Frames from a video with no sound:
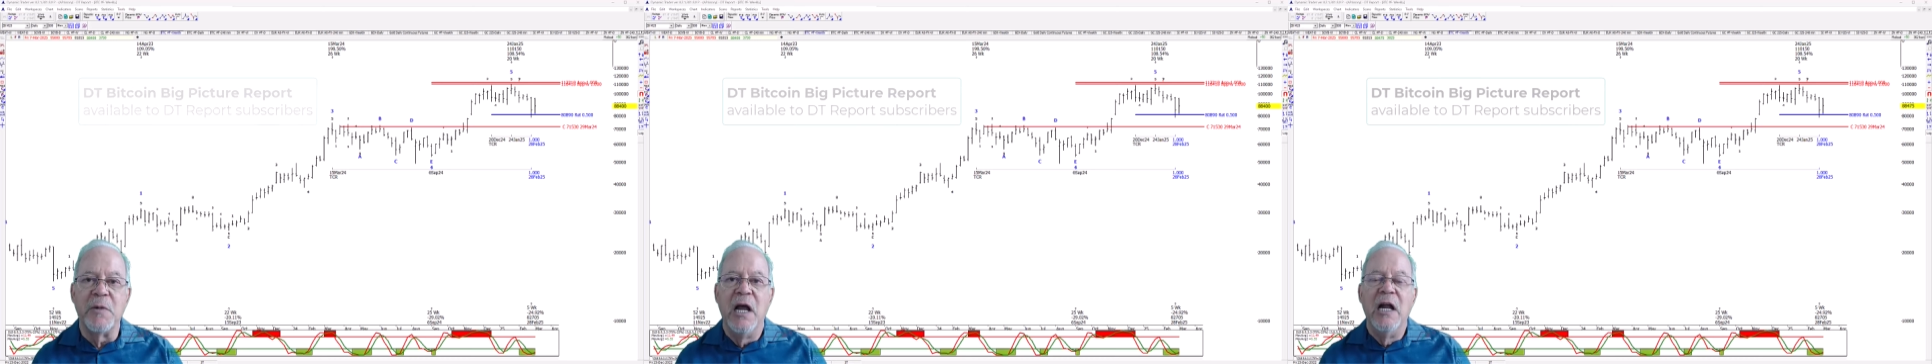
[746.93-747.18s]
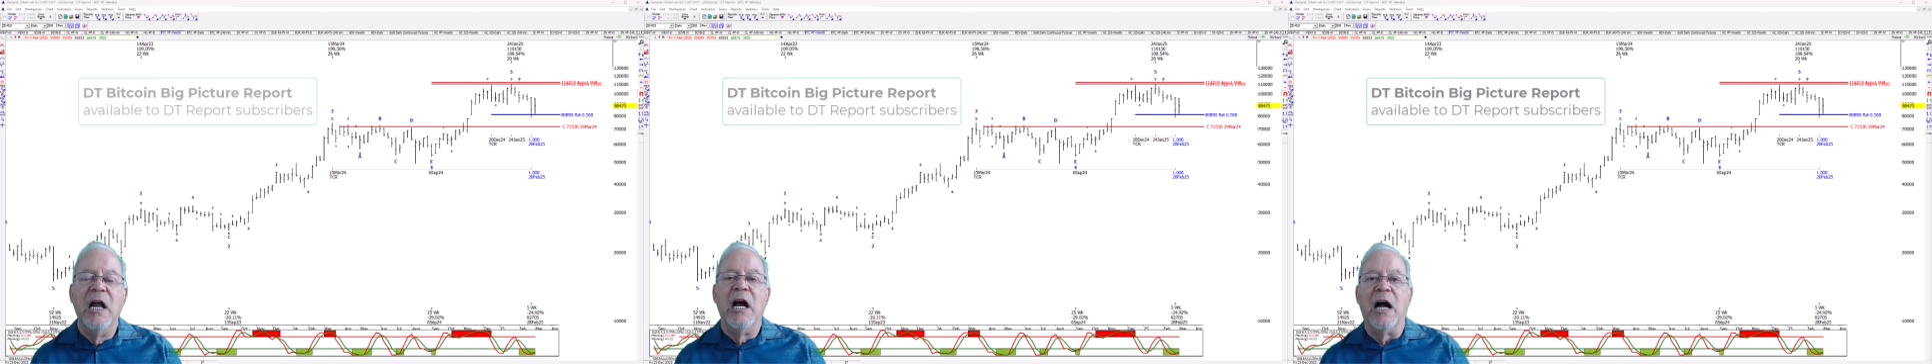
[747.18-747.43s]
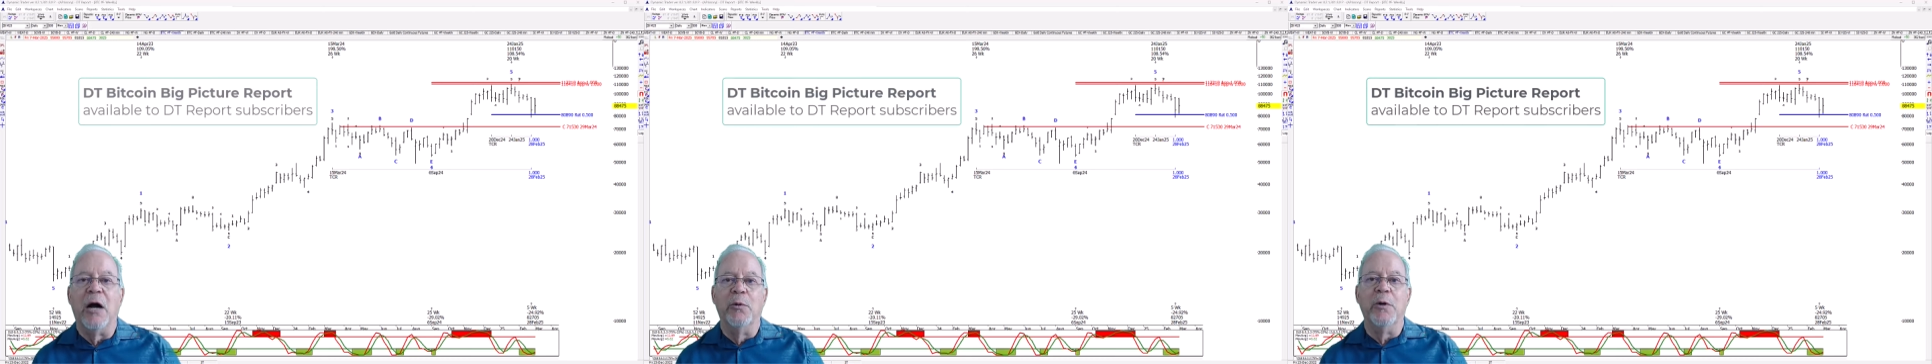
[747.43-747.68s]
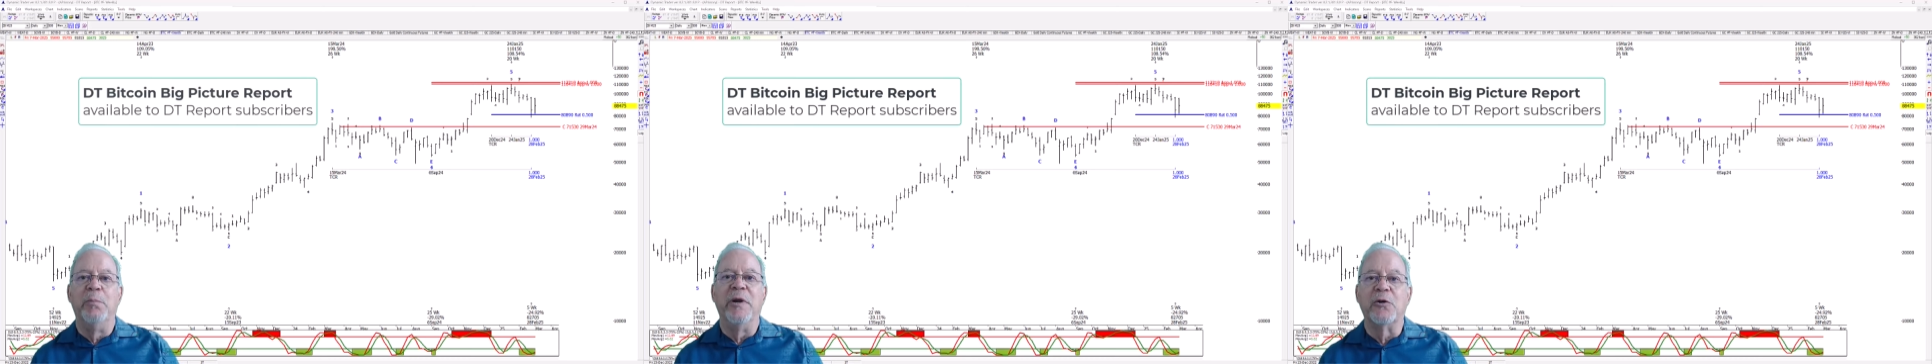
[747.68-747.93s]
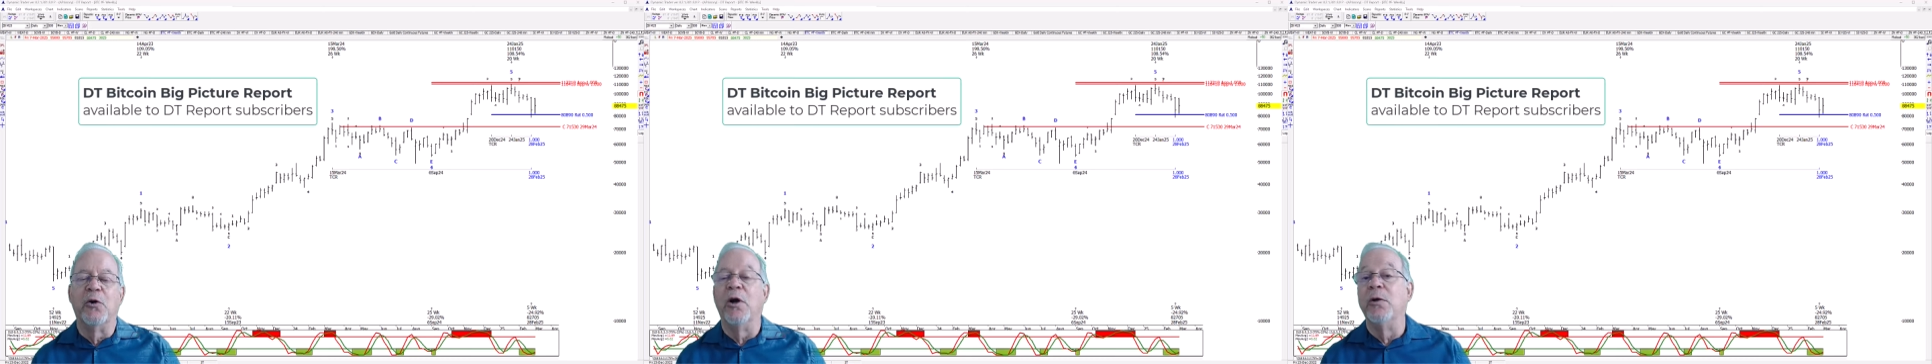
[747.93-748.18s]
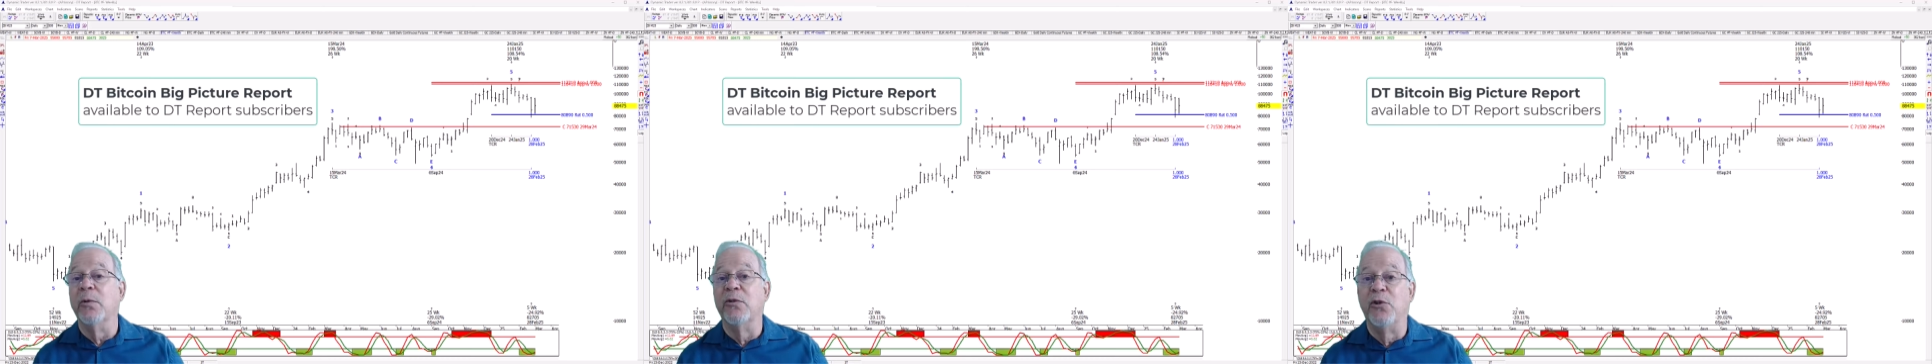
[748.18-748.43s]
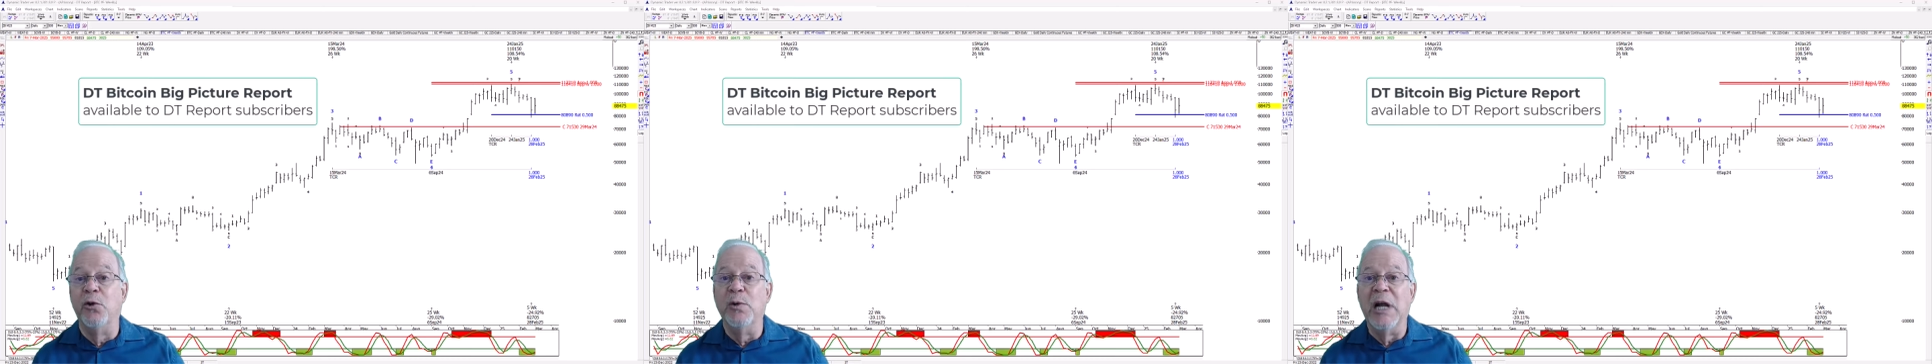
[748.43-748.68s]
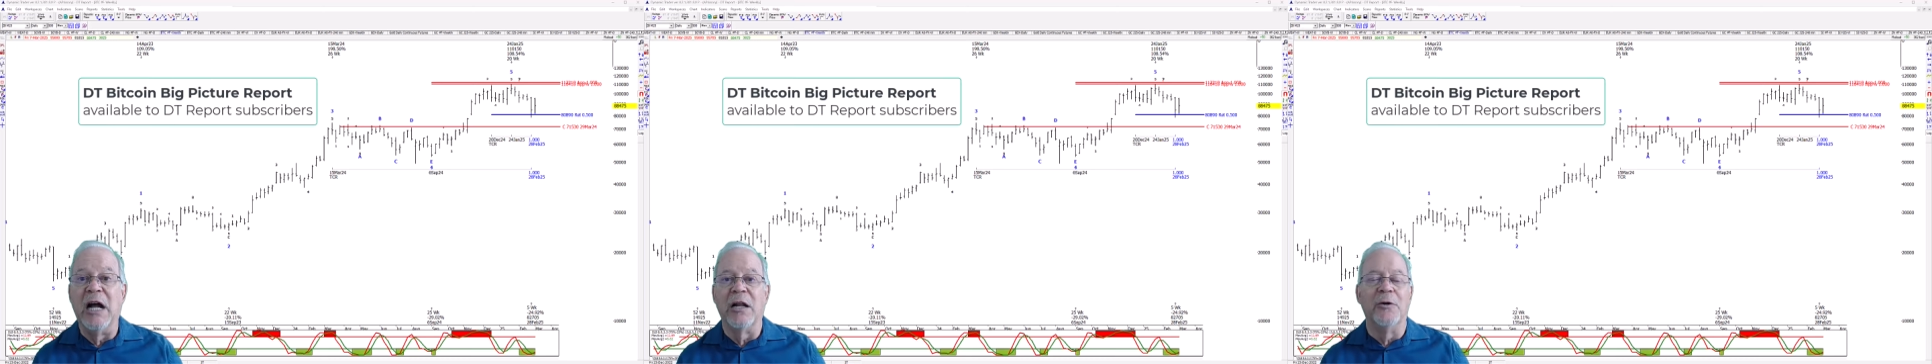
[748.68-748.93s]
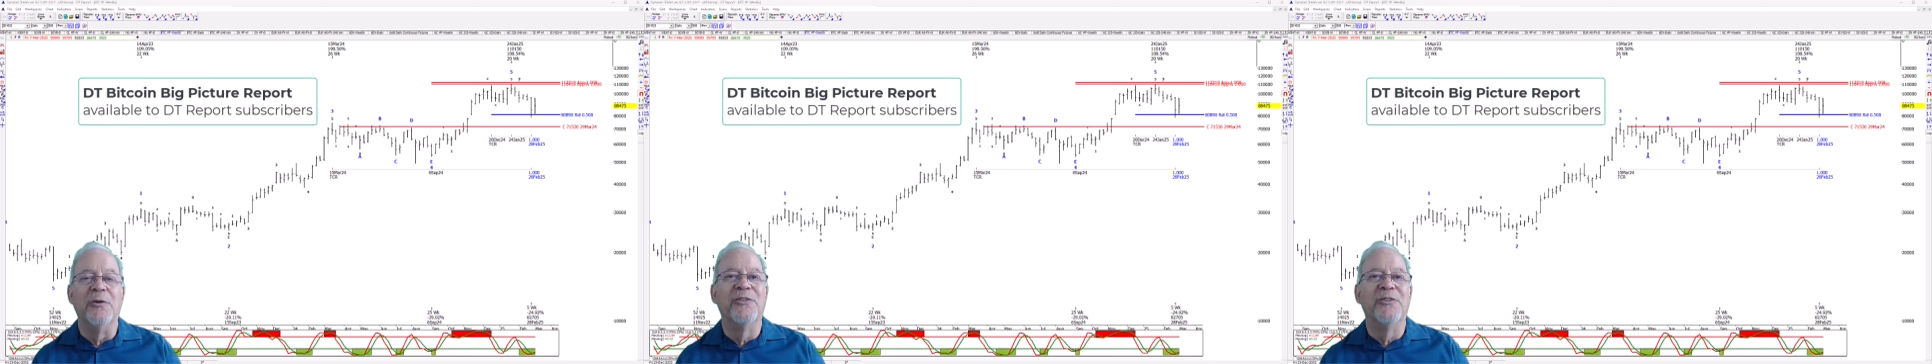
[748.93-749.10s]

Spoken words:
when Bitcoin was $2,